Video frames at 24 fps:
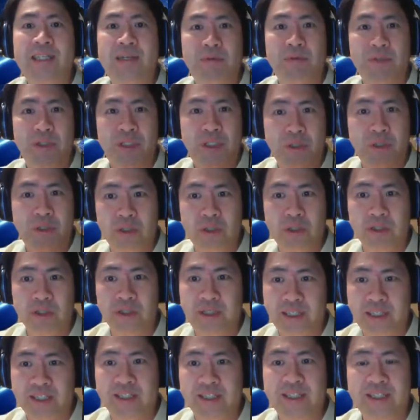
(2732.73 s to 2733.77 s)
There was social
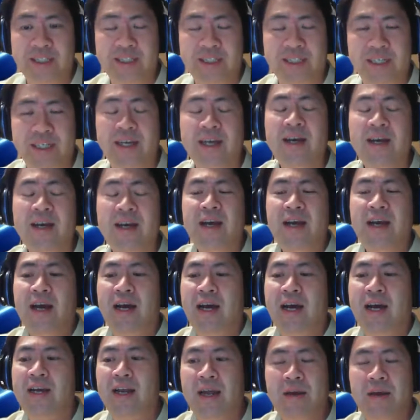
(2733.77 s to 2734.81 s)
distancing,
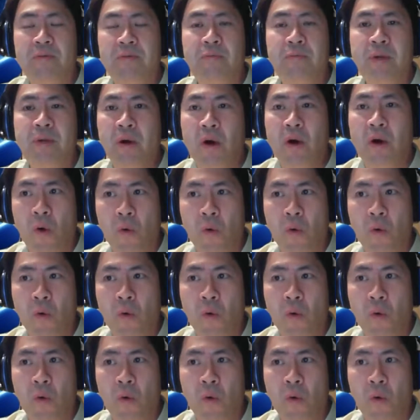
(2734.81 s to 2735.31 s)
and we